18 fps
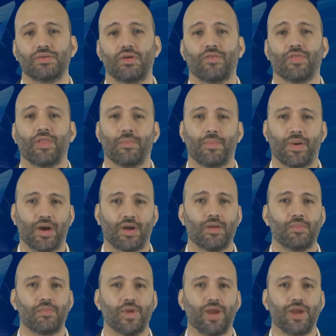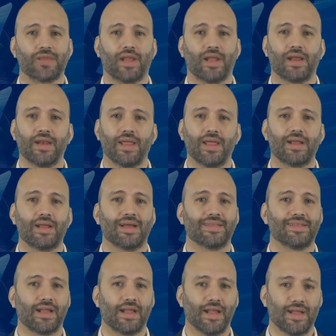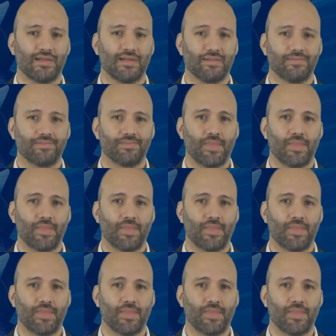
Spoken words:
of the parking brake technique at the gate